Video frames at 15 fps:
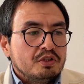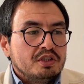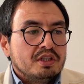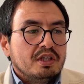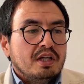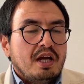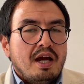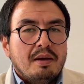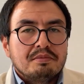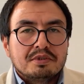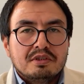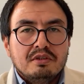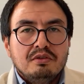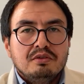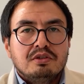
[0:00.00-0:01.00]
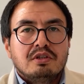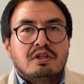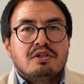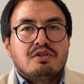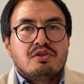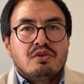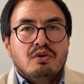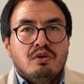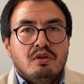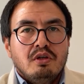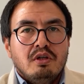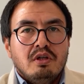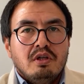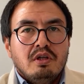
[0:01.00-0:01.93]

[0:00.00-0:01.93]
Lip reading: put an absolute control